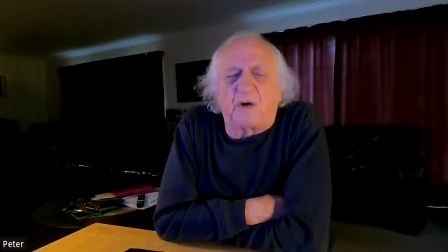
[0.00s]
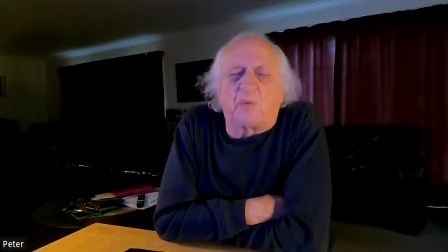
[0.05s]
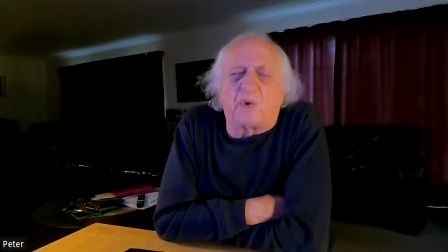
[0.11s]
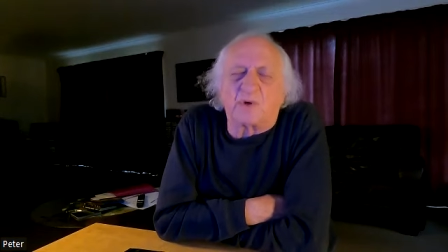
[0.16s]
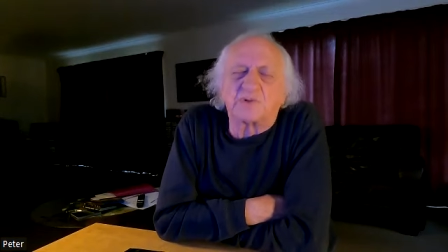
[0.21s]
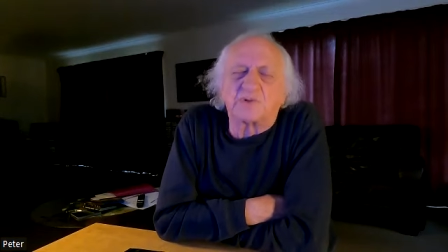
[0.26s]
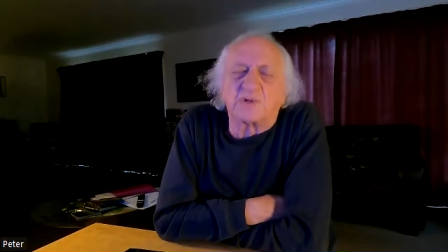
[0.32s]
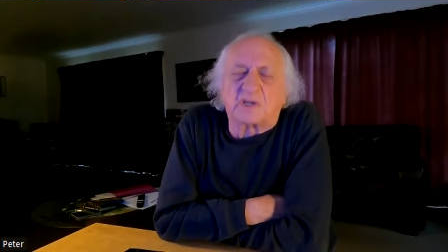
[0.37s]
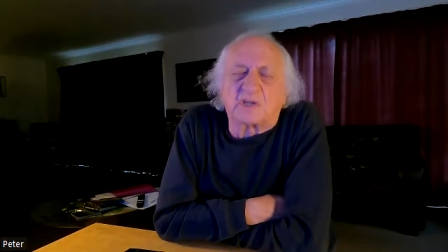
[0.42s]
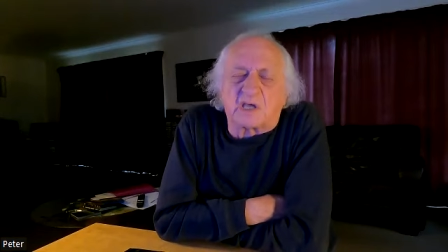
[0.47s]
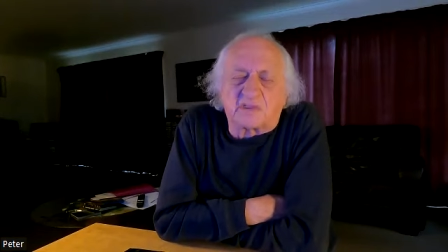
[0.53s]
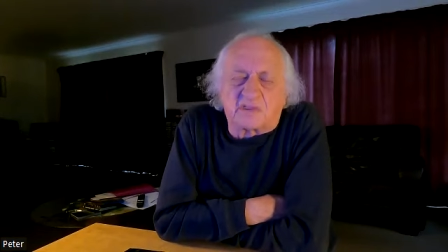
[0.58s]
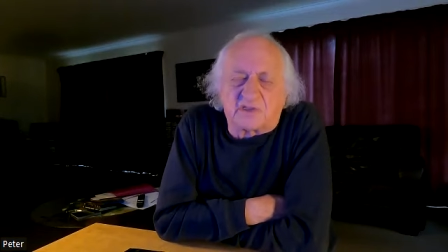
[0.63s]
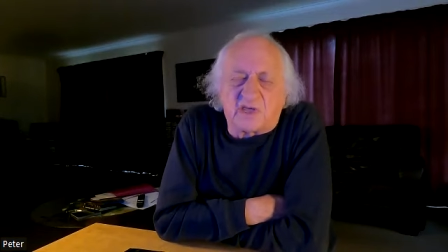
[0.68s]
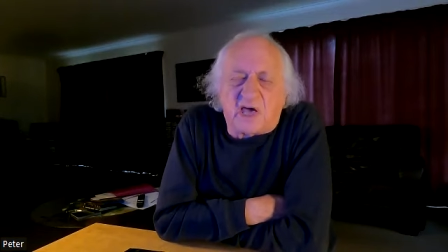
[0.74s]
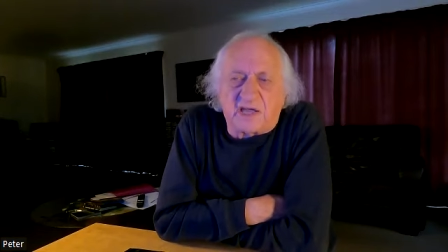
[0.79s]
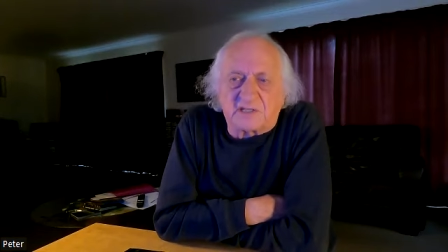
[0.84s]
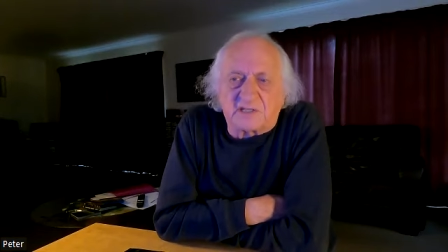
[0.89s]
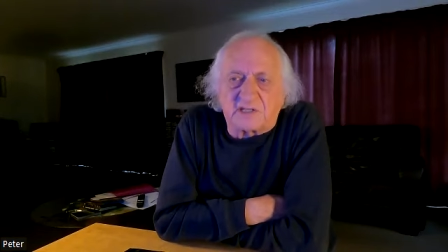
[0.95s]
was it
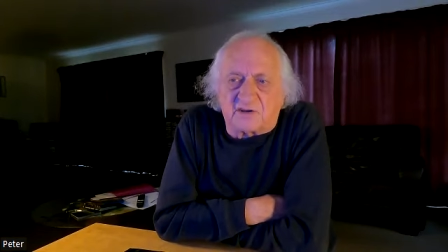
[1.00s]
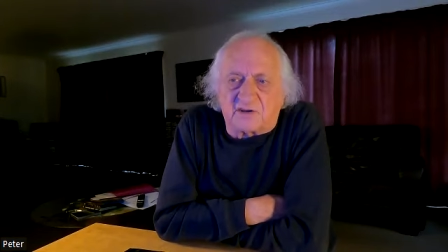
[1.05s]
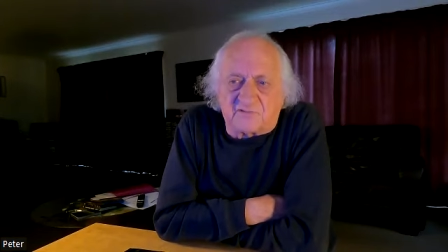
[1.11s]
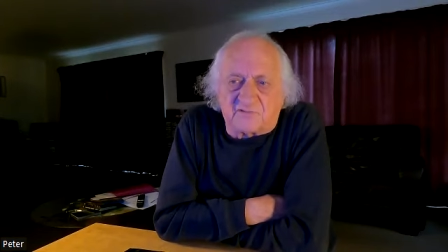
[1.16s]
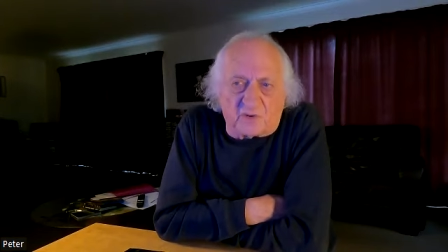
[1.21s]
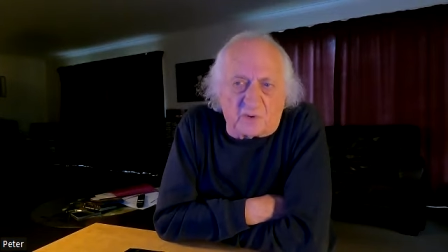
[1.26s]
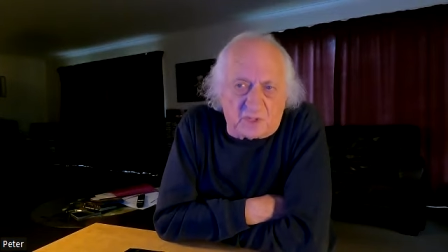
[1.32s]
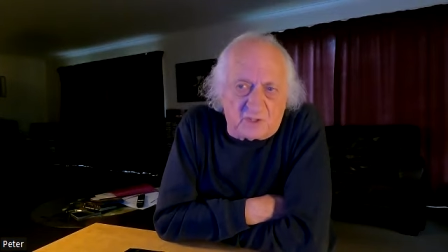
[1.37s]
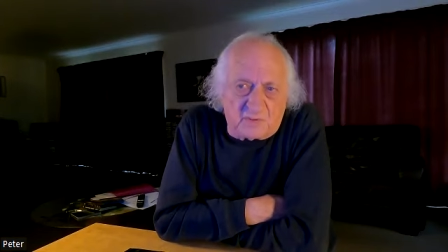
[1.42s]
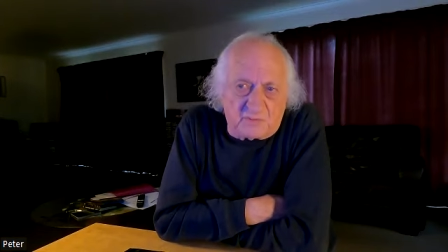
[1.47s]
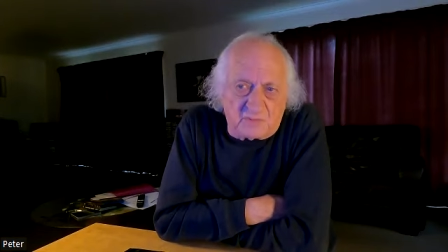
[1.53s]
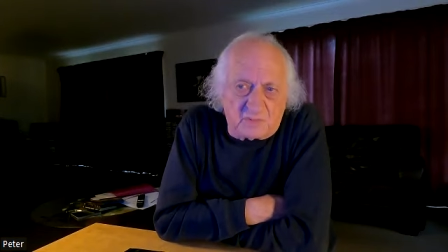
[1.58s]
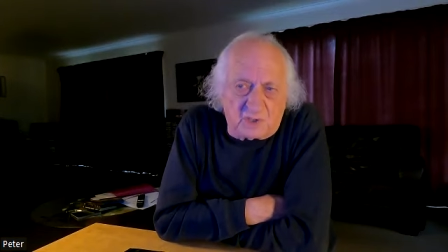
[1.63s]
cathartic for him, you know?